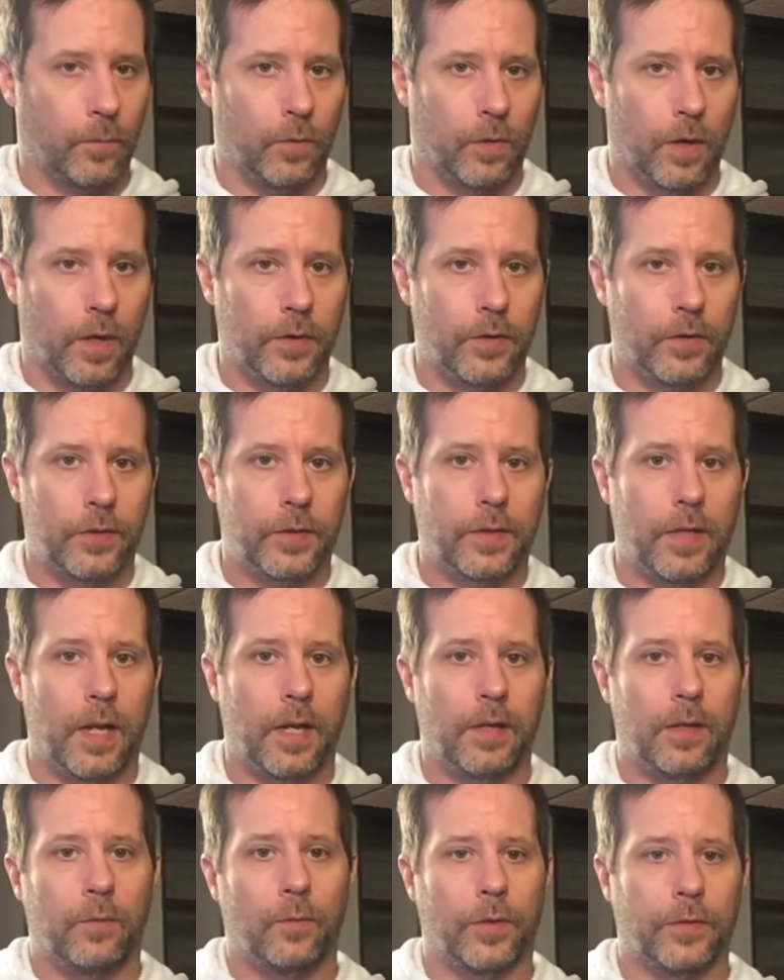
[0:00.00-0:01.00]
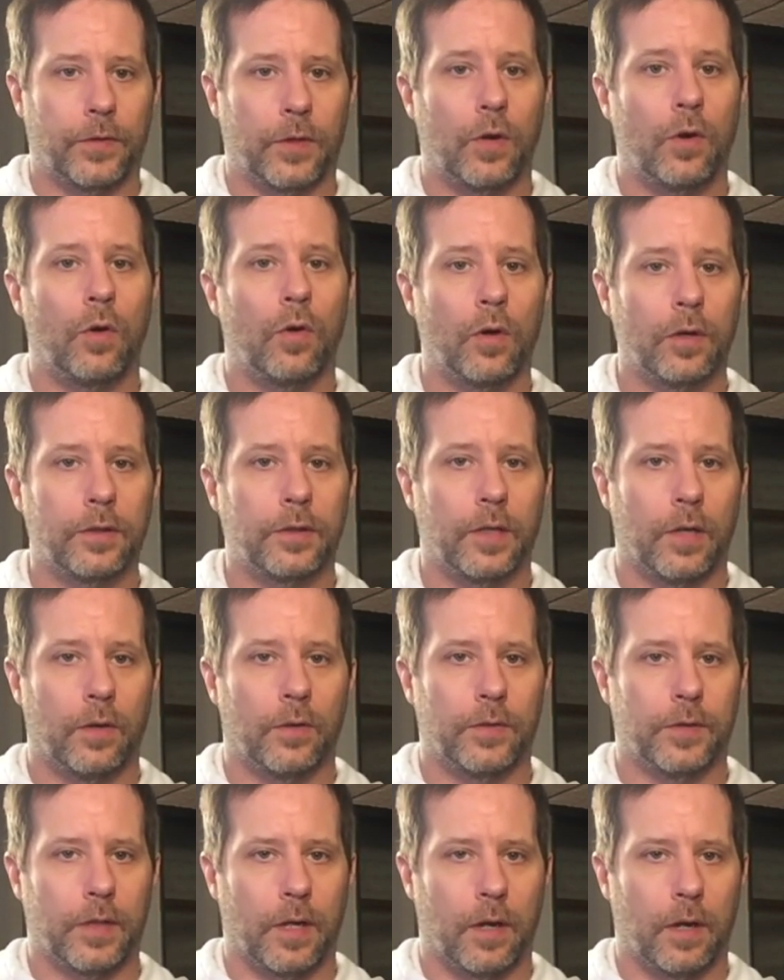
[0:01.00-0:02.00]
understanding what the chord
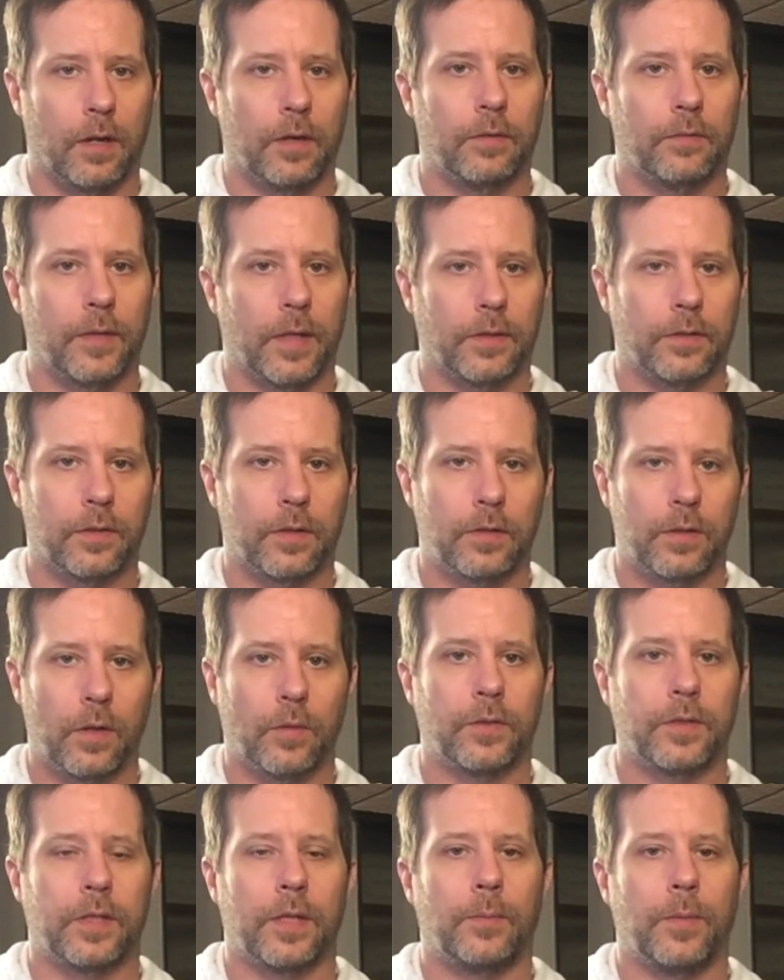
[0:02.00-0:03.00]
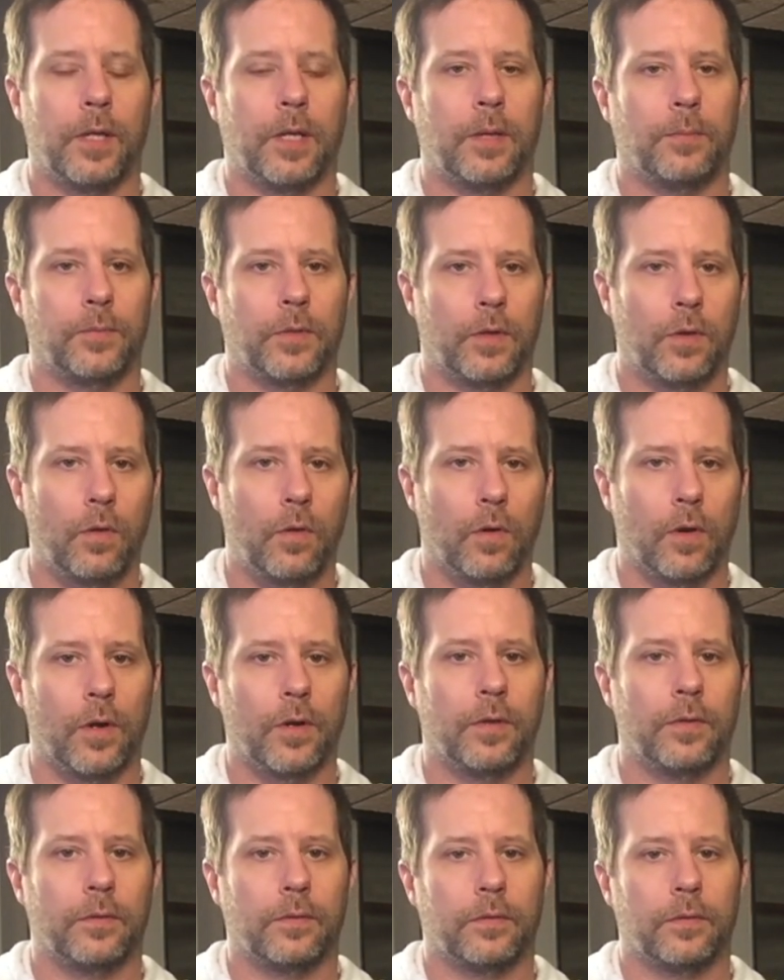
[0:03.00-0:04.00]
tones are. That's the notes that make up the
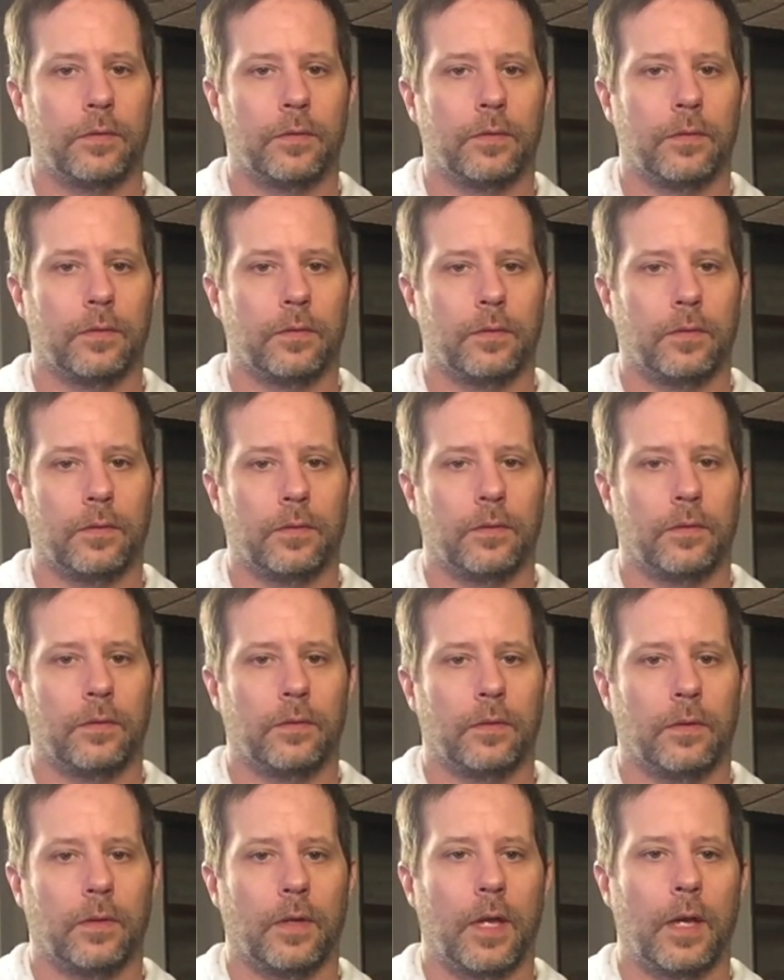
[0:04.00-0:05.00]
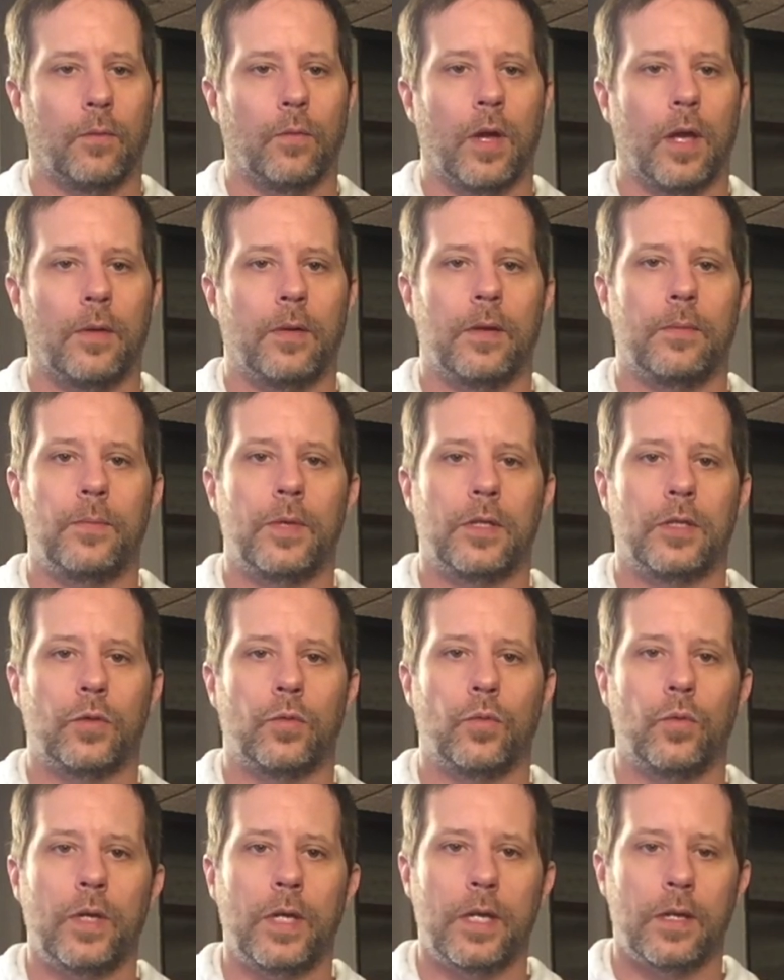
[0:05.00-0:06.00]
chord. And in
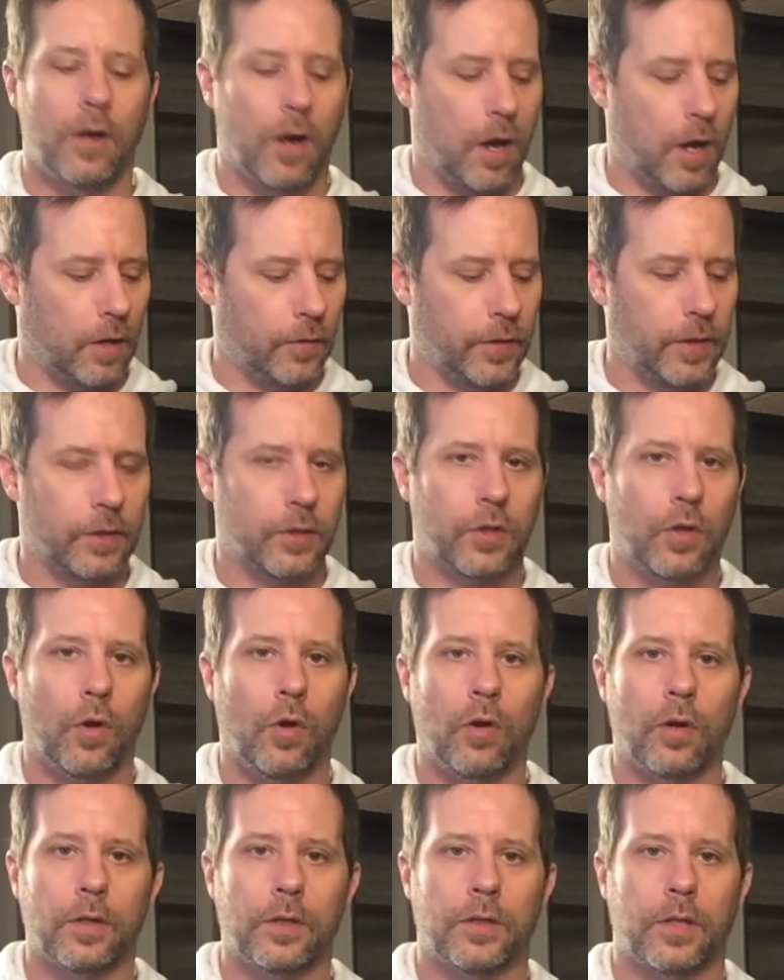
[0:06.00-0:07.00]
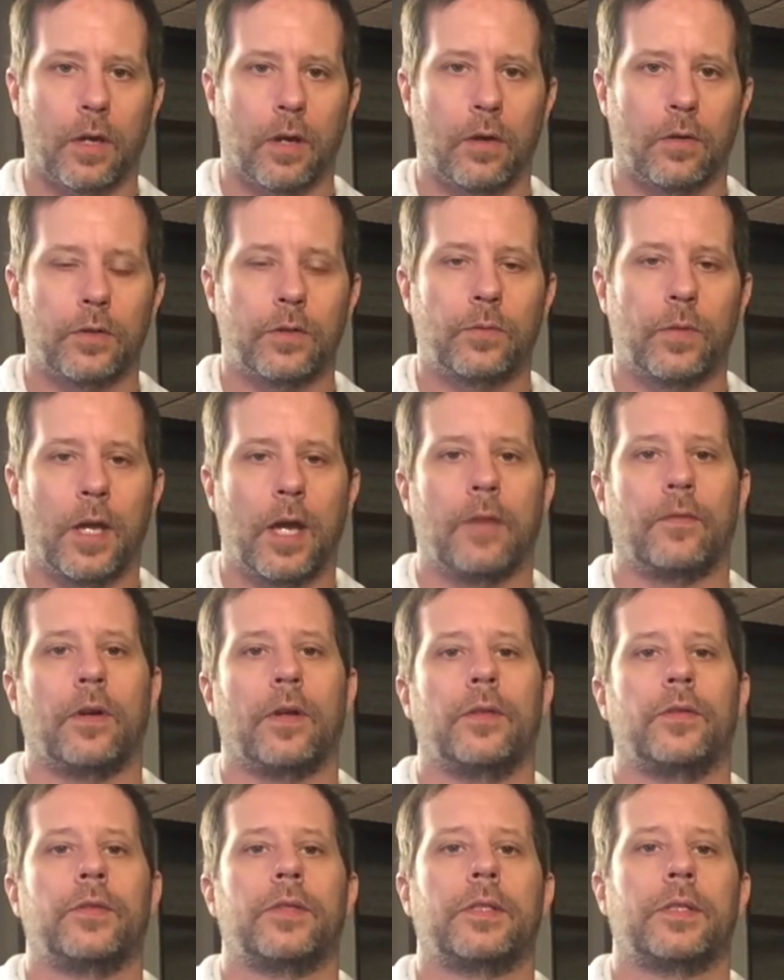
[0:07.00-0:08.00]
between all these chord tones, we have
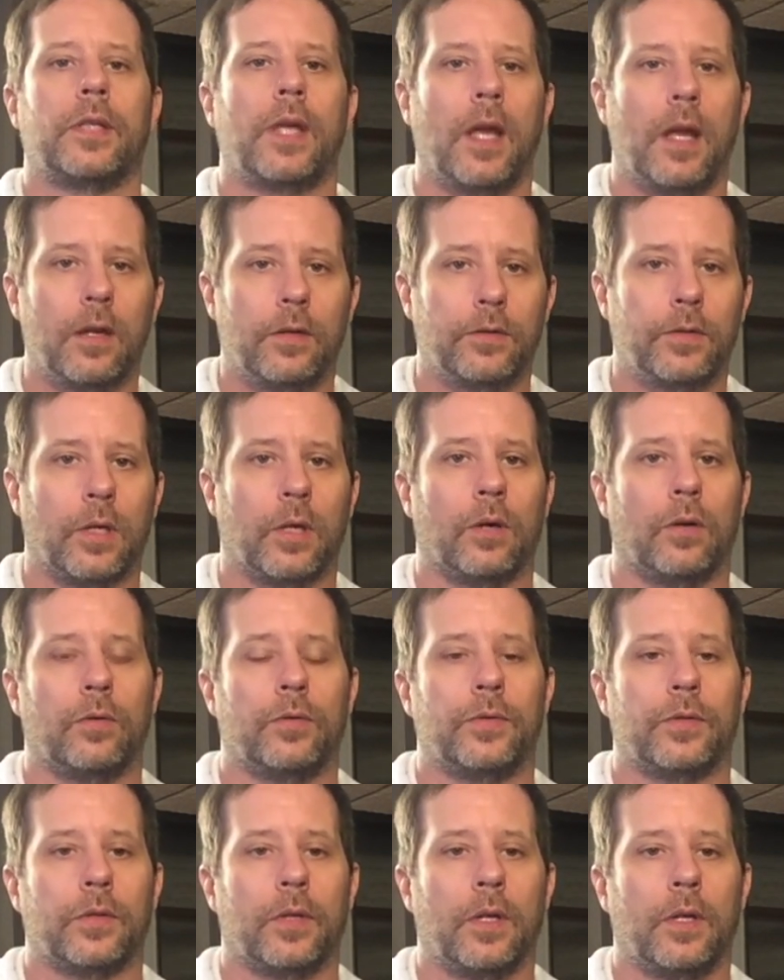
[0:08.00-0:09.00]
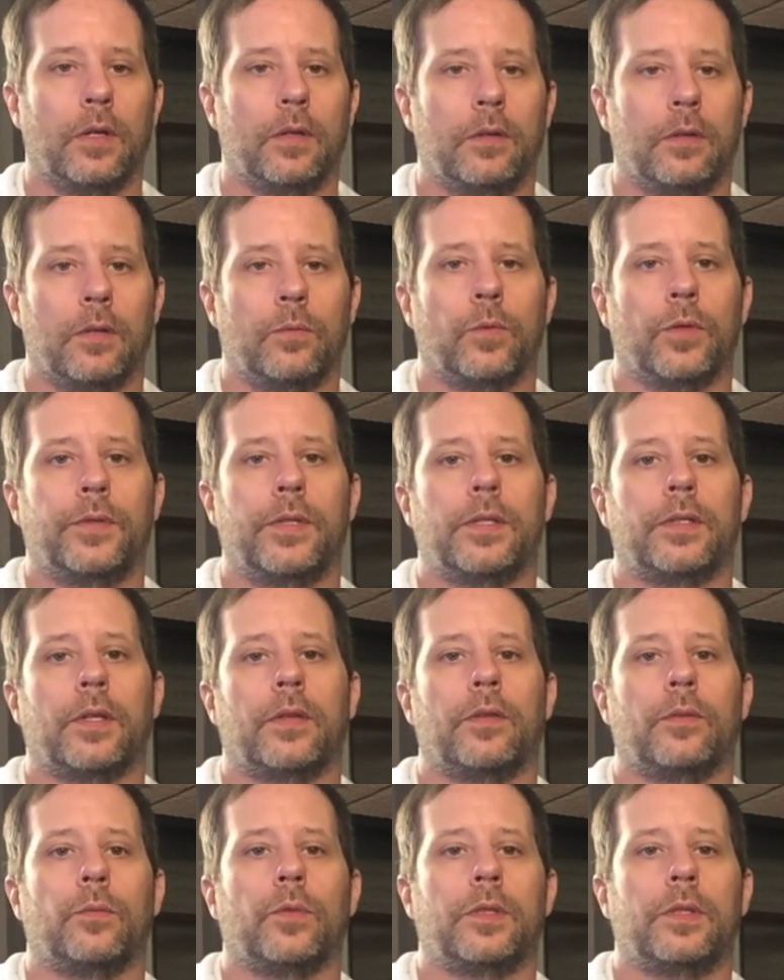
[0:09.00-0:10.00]
other scale tones. And what these
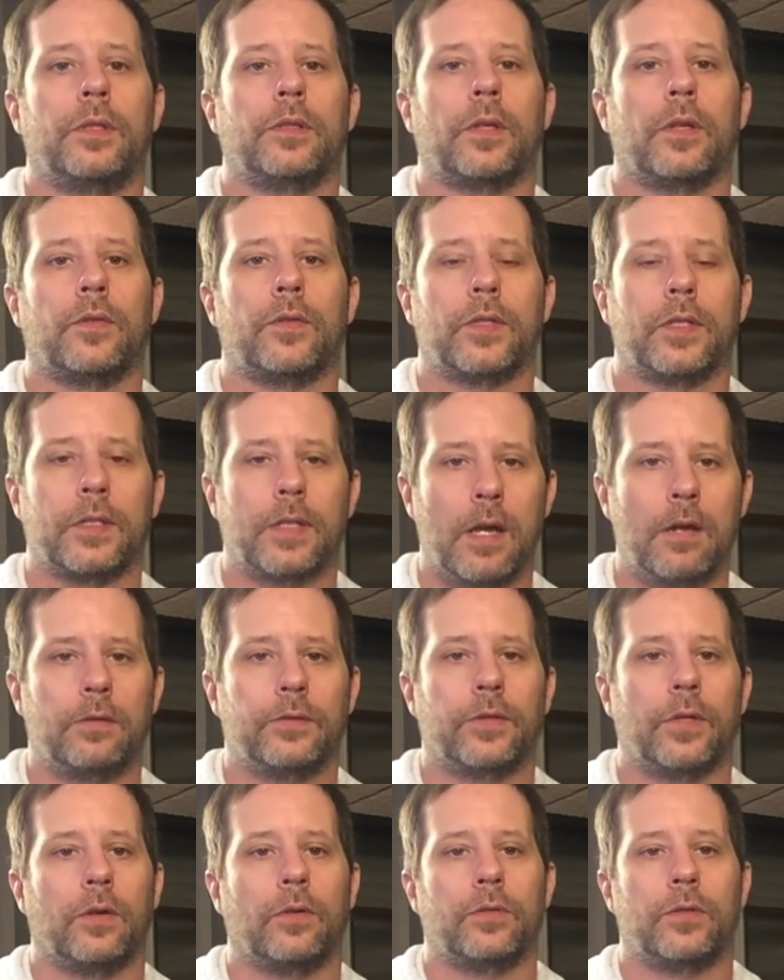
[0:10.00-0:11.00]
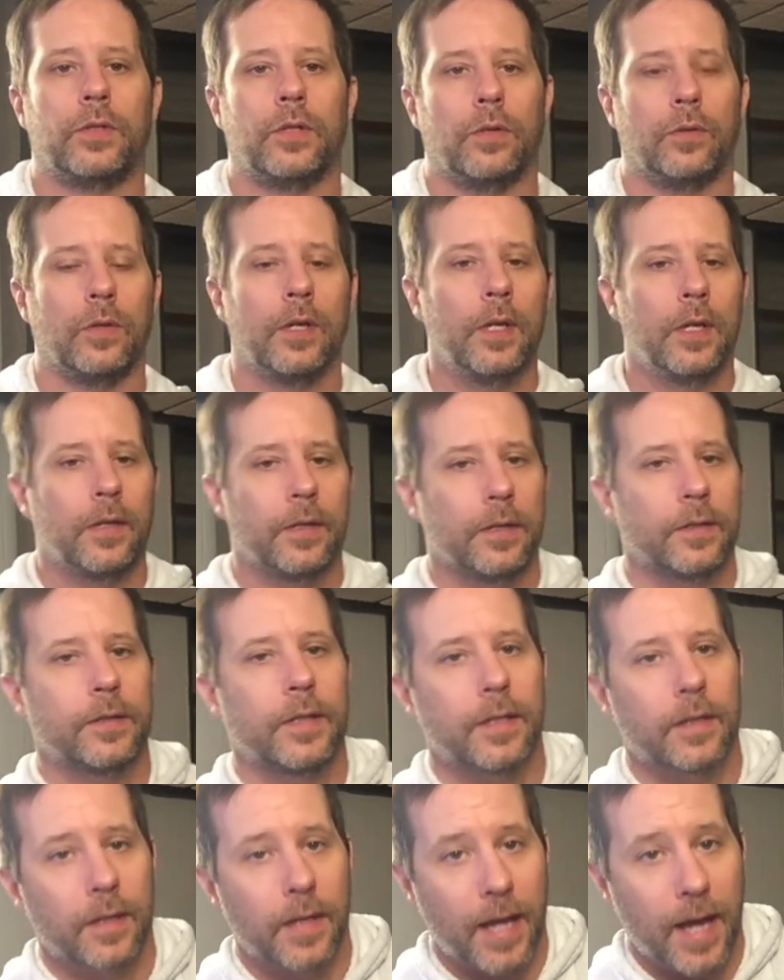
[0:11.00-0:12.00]
other scale tones do is
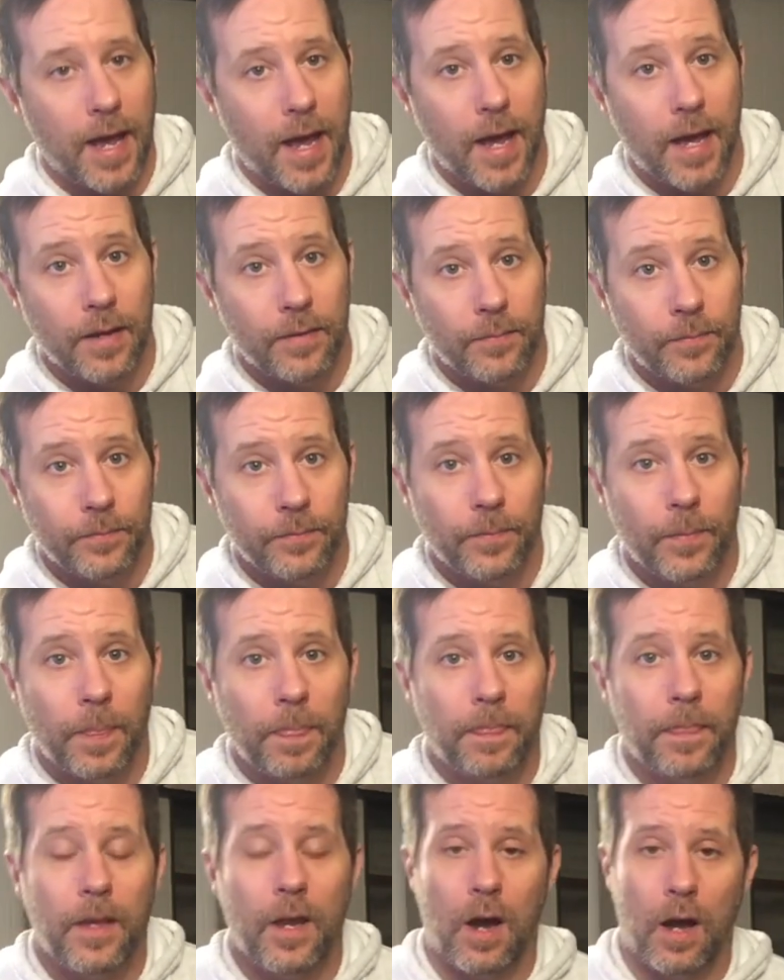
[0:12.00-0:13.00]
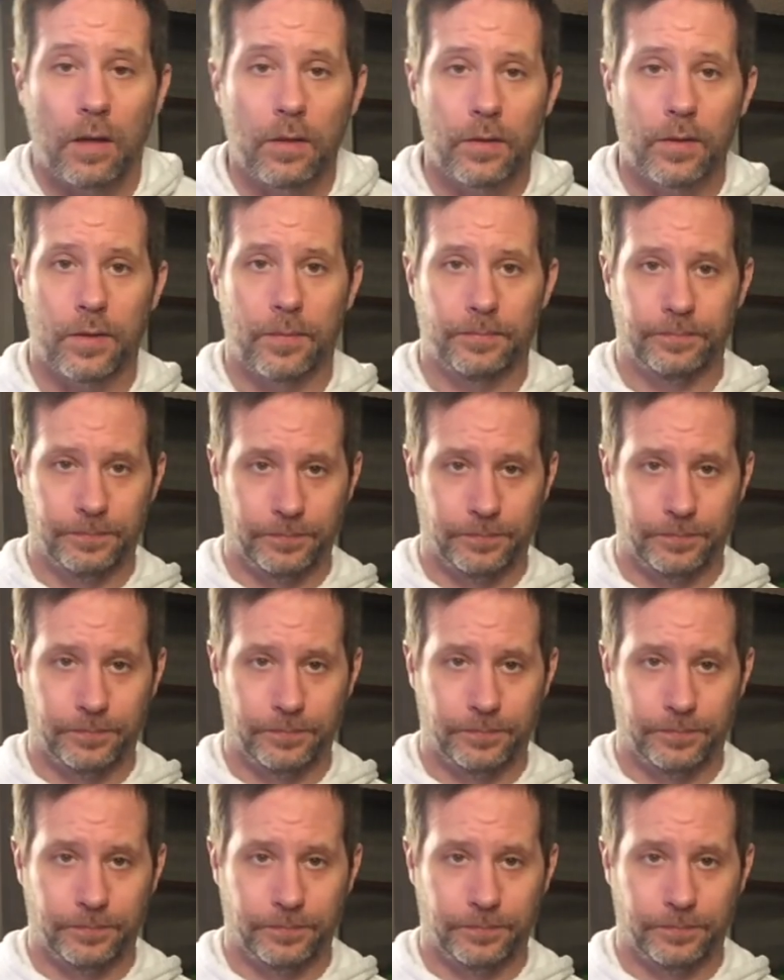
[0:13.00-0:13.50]
they're going to add color